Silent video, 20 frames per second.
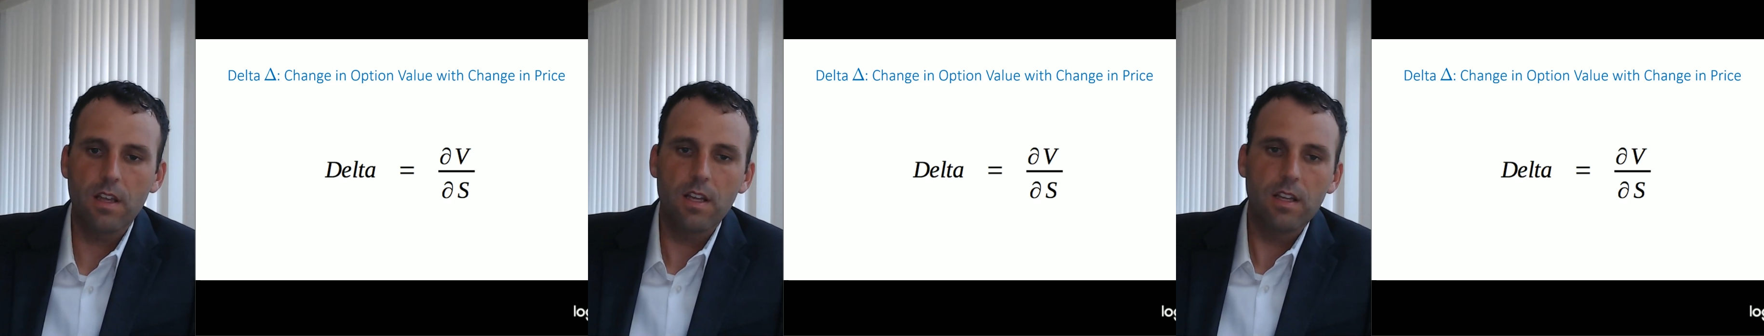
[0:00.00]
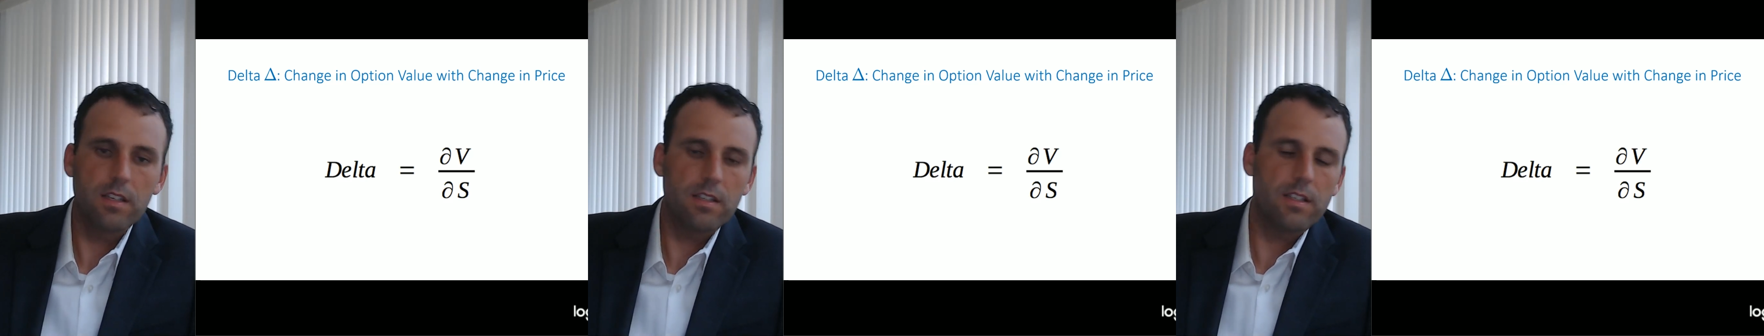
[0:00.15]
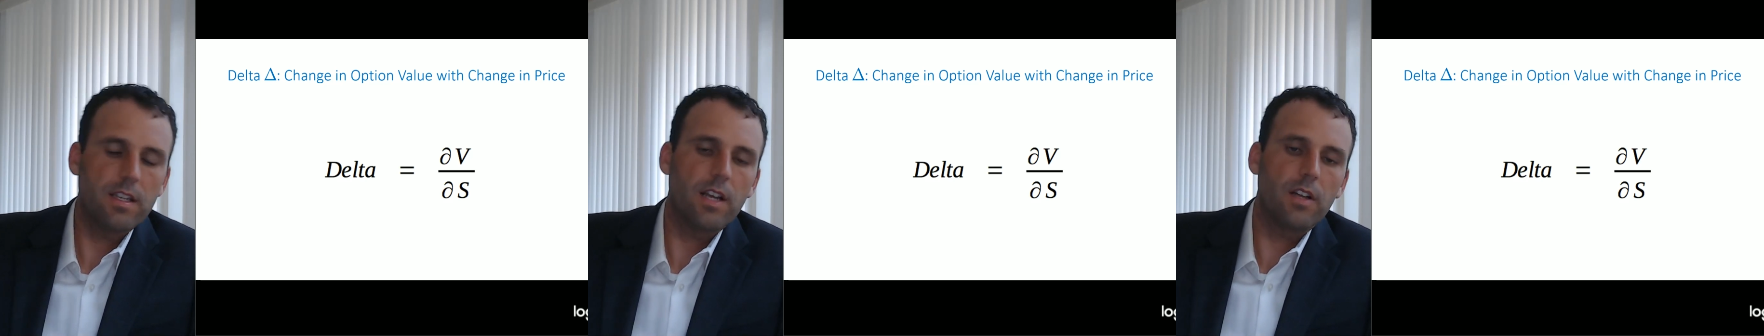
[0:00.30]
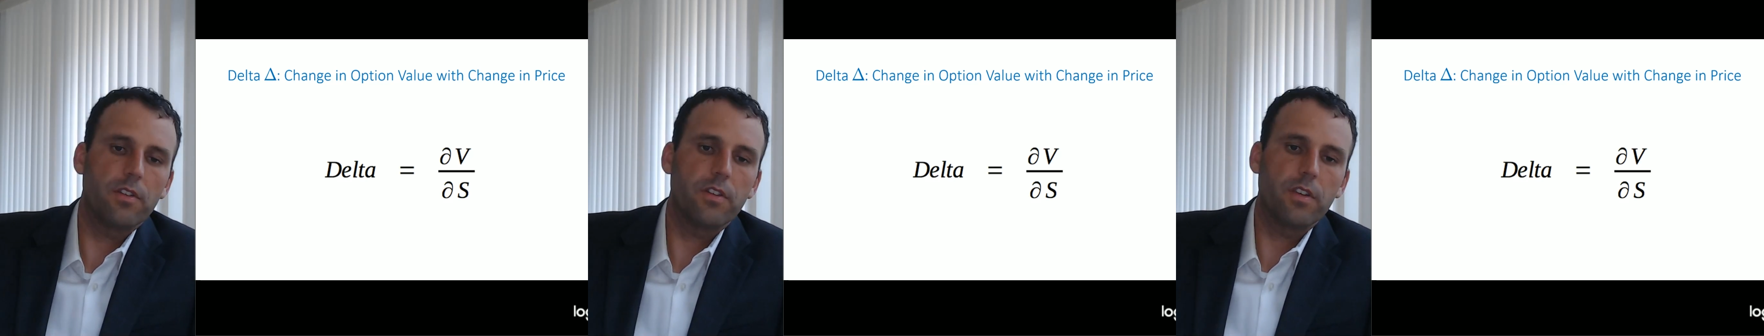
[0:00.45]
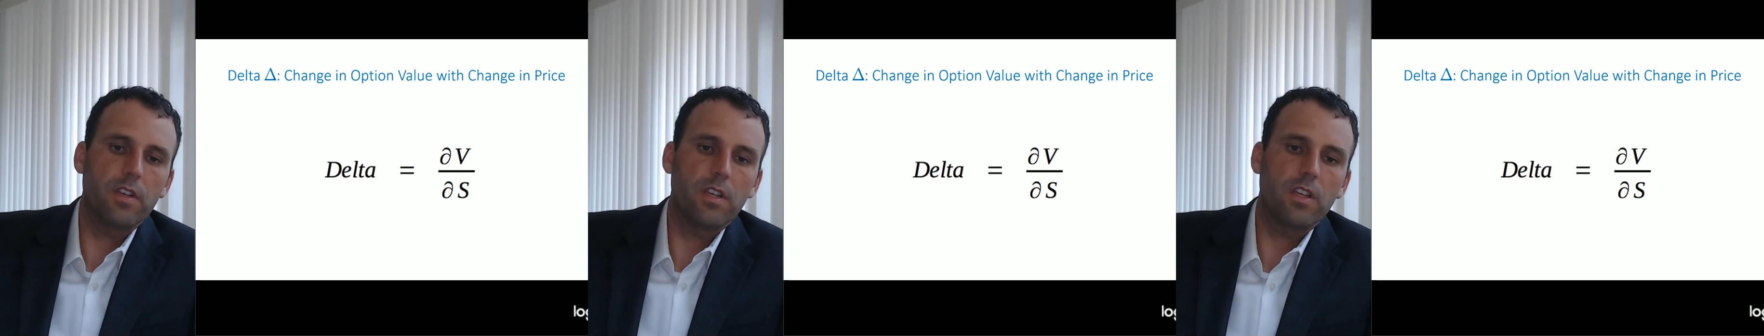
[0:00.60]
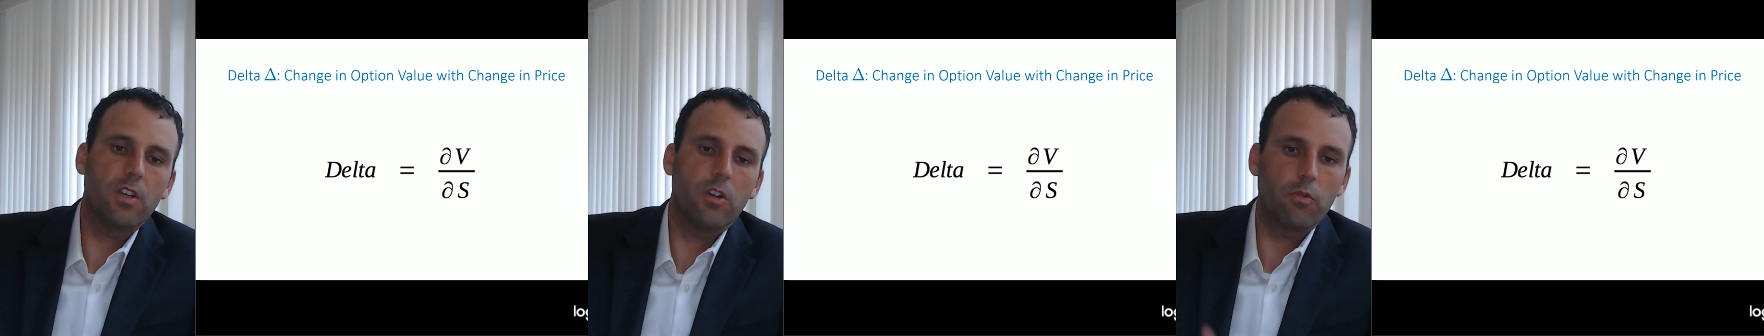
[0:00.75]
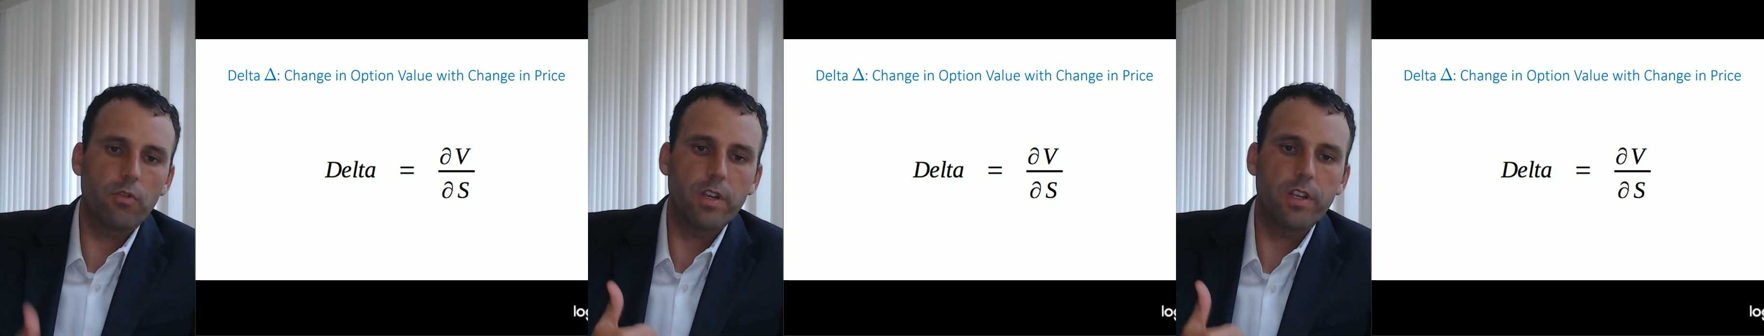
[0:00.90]
delta
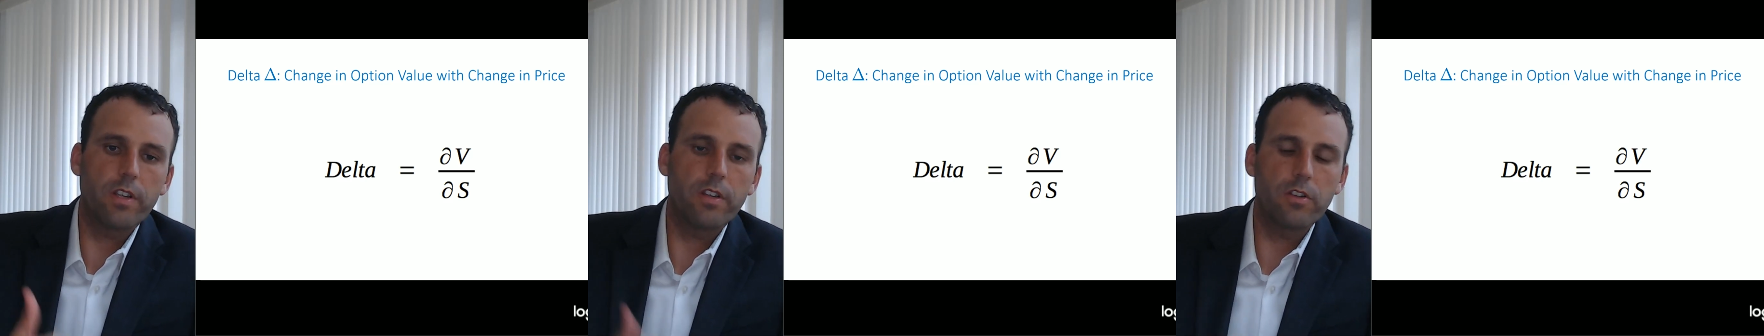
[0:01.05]
increases